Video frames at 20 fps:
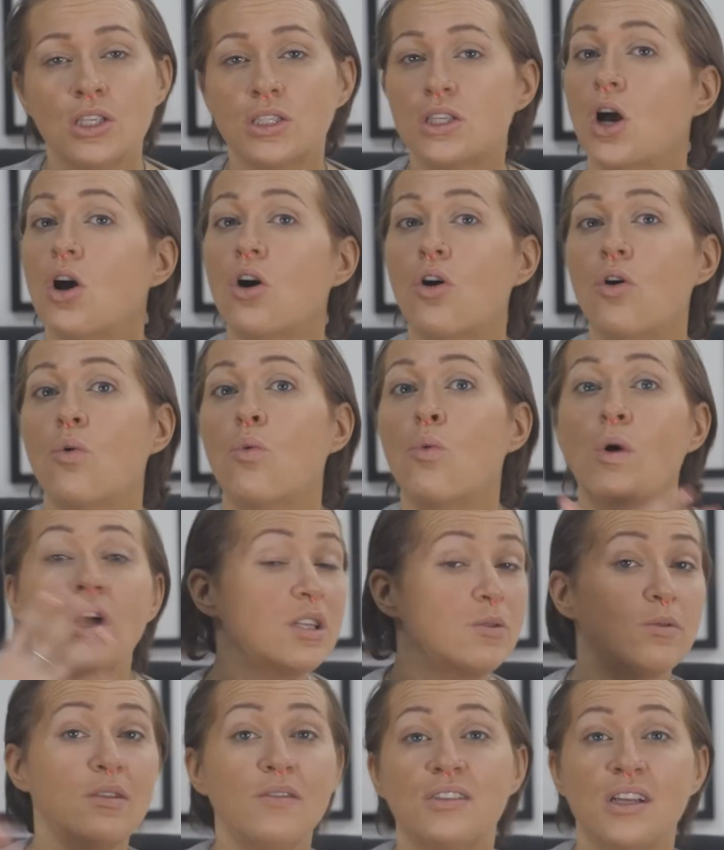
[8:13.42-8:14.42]
So
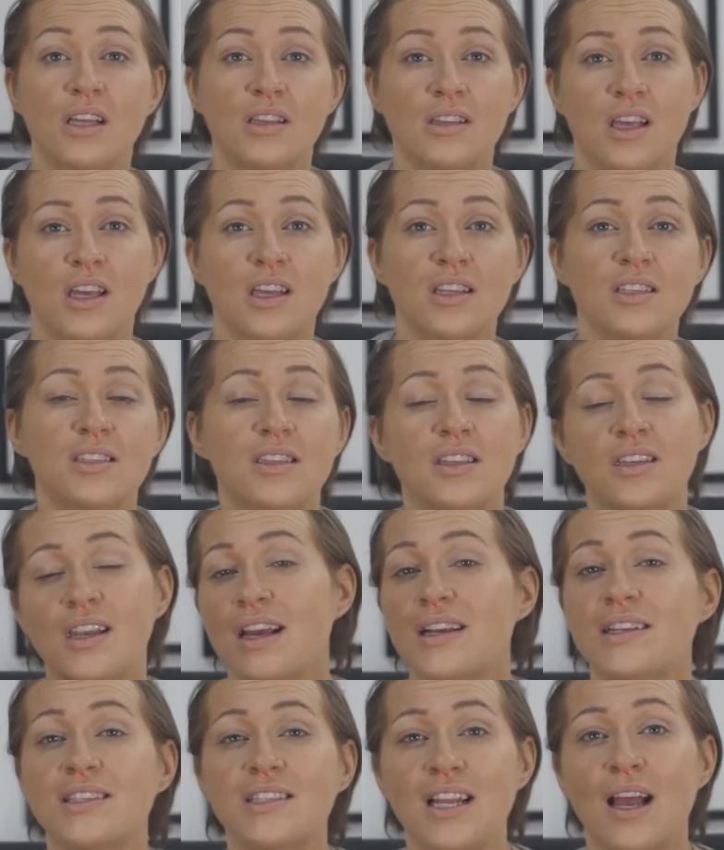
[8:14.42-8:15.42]
once we've done this, the
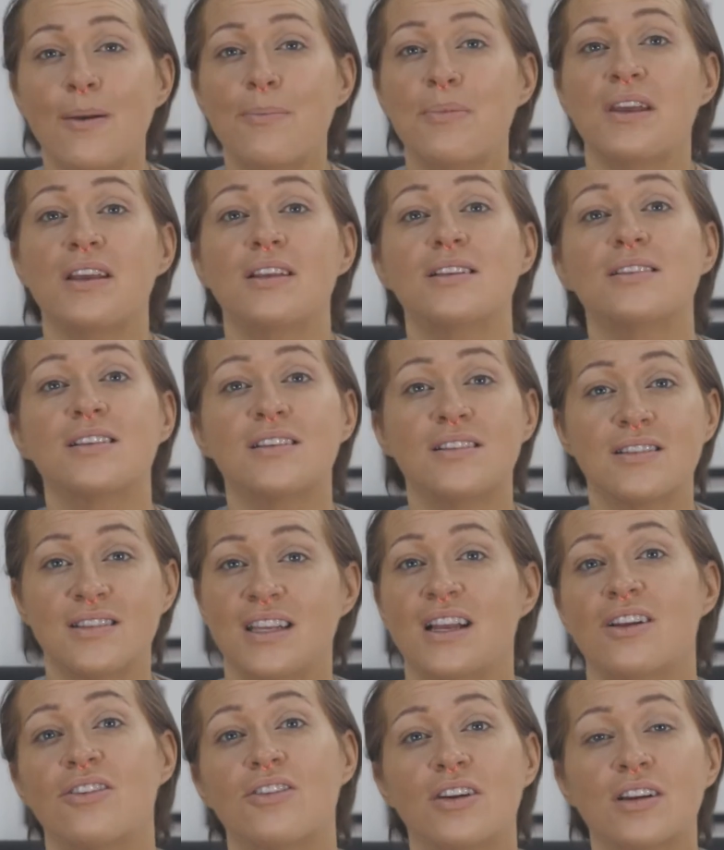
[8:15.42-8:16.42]
next step is
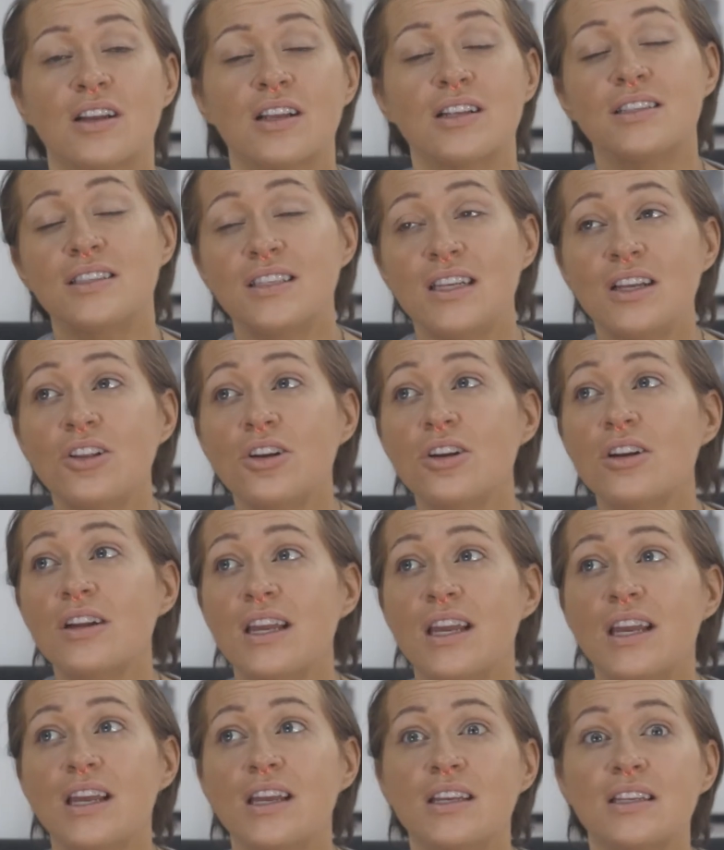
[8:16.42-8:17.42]
concealer. Concealer
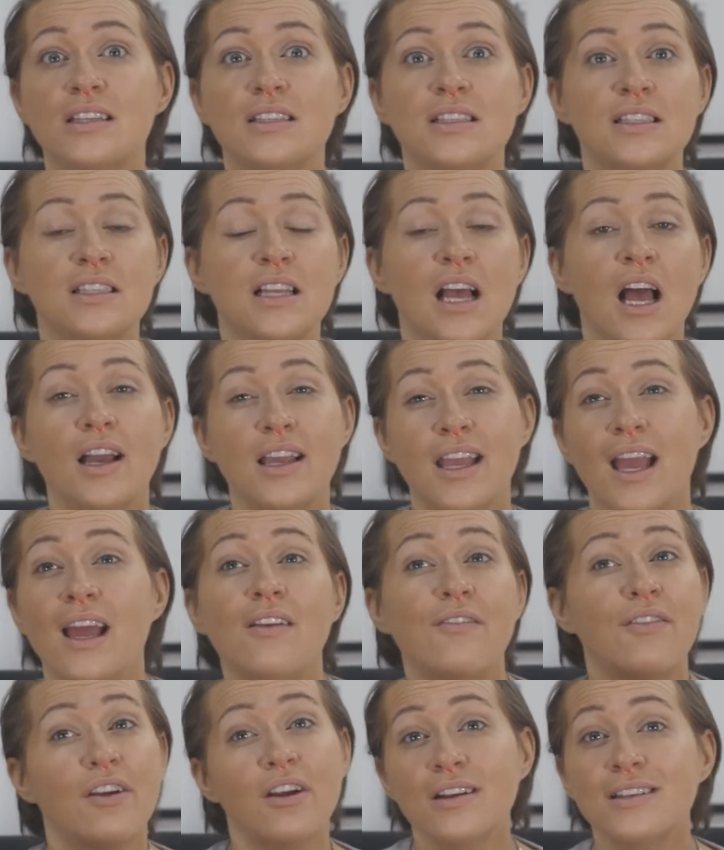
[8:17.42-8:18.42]
is,
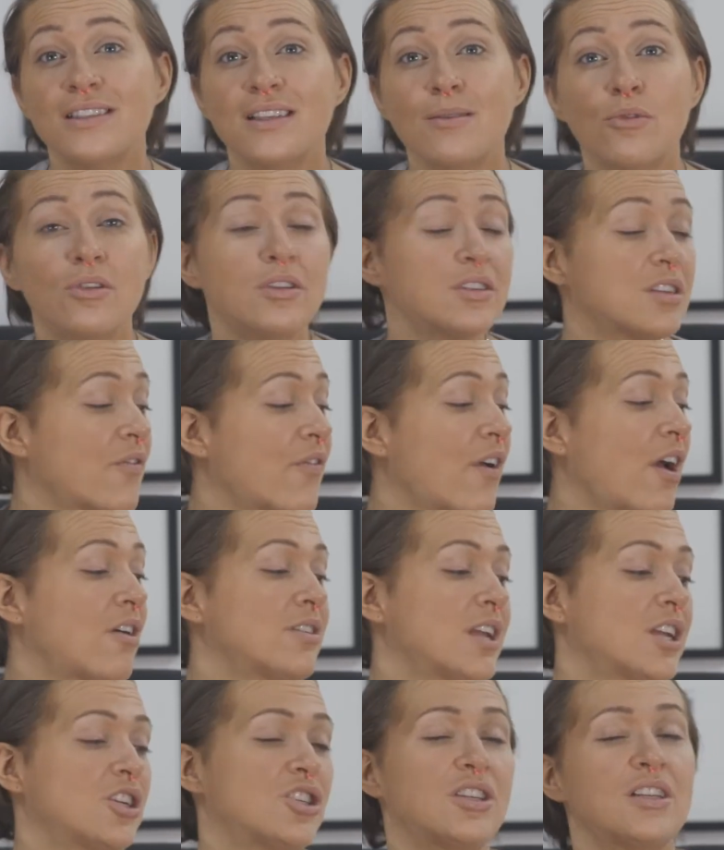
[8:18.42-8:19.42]
again, very similar to
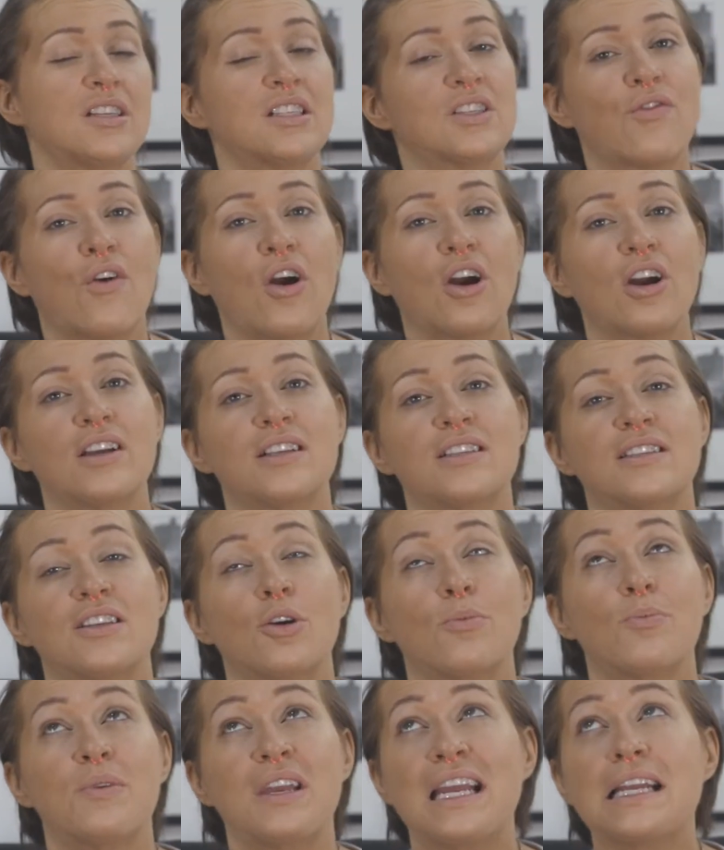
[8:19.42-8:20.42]
foundation as far as
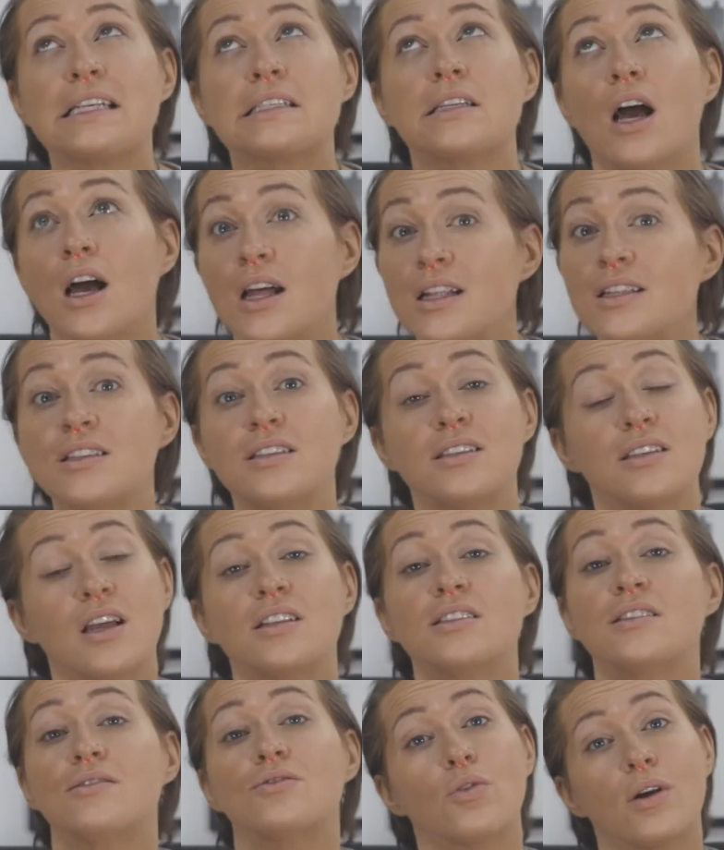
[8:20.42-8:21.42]
there being tons and
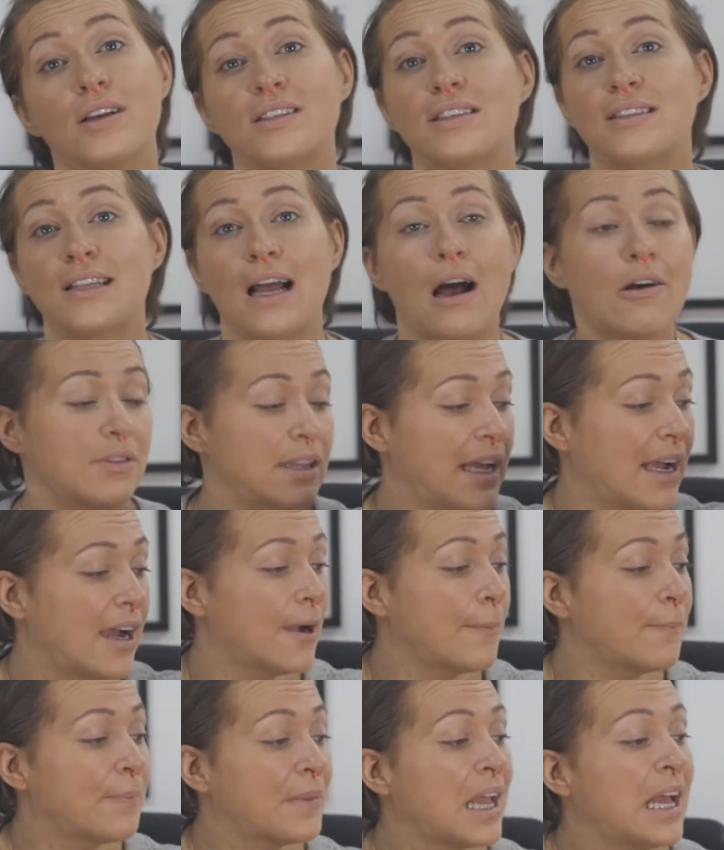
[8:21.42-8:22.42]
tons of choices out
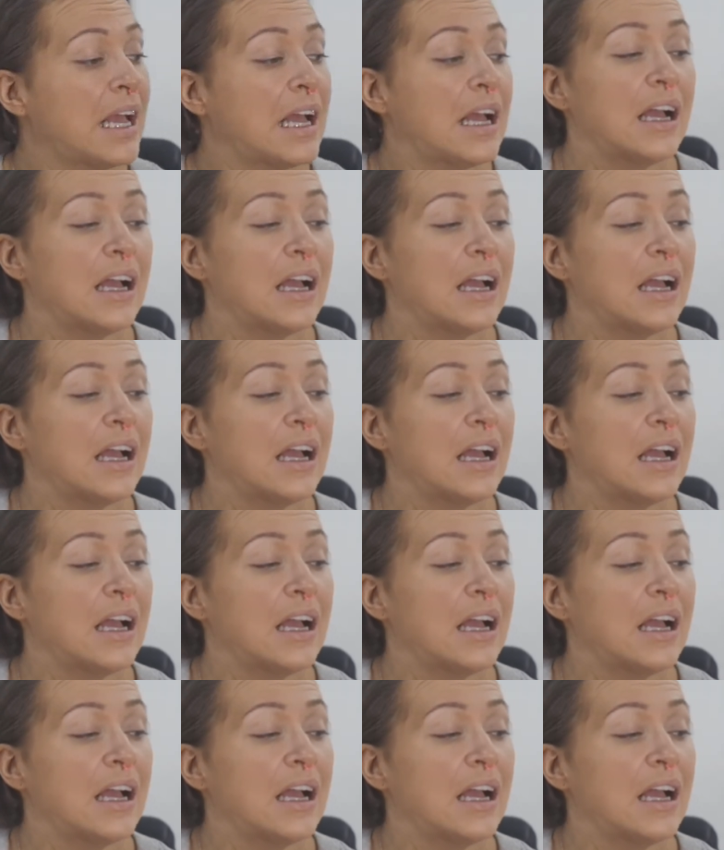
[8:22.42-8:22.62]
there.